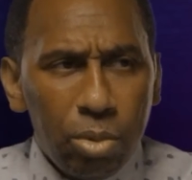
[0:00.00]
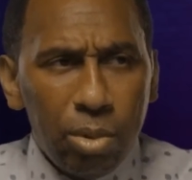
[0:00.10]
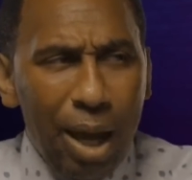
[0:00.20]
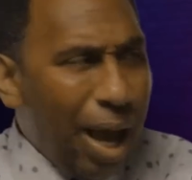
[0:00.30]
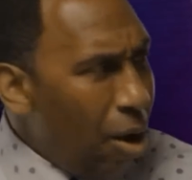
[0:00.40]

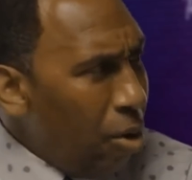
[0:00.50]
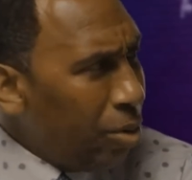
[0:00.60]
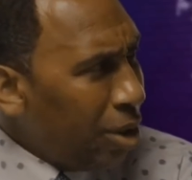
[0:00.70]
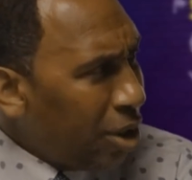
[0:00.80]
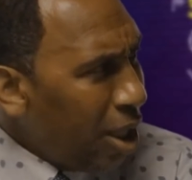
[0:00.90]
How old
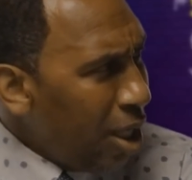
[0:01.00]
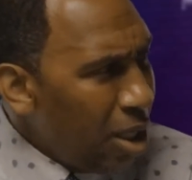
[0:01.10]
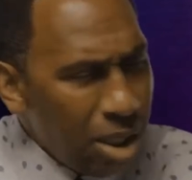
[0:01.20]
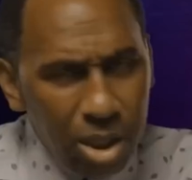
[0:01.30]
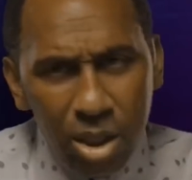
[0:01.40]
is she?
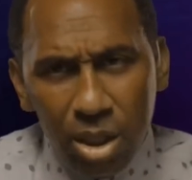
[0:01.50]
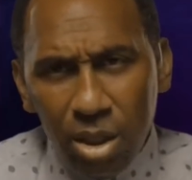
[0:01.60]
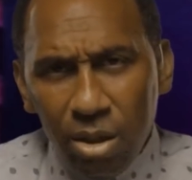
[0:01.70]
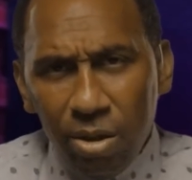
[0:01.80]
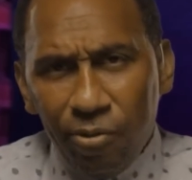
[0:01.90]

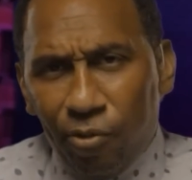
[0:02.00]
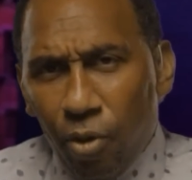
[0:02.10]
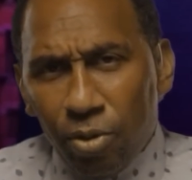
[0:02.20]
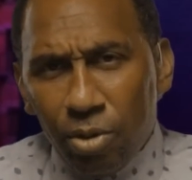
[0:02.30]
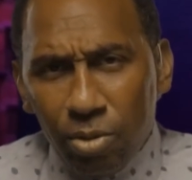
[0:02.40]

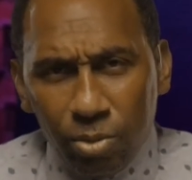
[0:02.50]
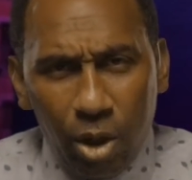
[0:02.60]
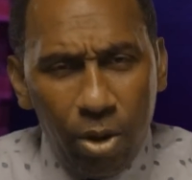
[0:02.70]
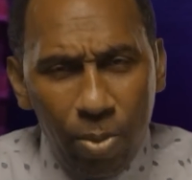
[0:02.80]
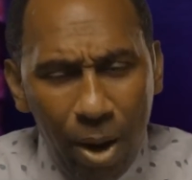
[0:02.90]

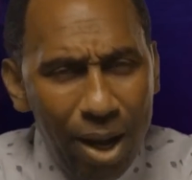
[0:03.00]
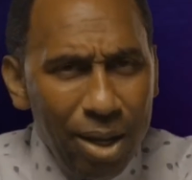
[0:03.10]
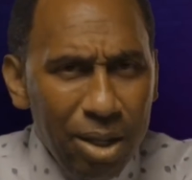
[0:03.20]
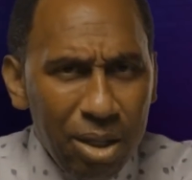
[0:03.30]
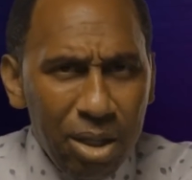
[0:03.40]
30 what?
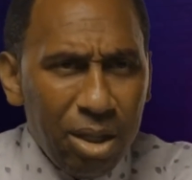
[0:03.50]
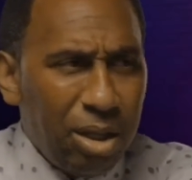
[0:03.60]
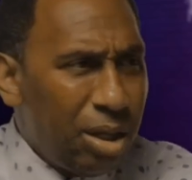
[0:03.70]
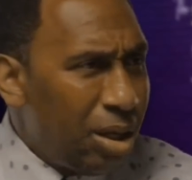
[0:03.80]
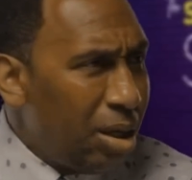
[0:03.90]

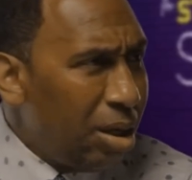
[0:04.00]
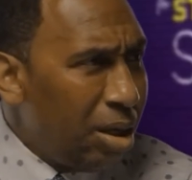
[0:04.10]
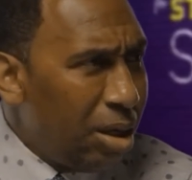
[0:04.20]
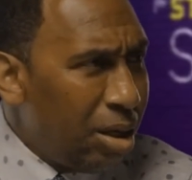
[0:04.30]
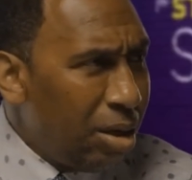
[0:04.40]
43.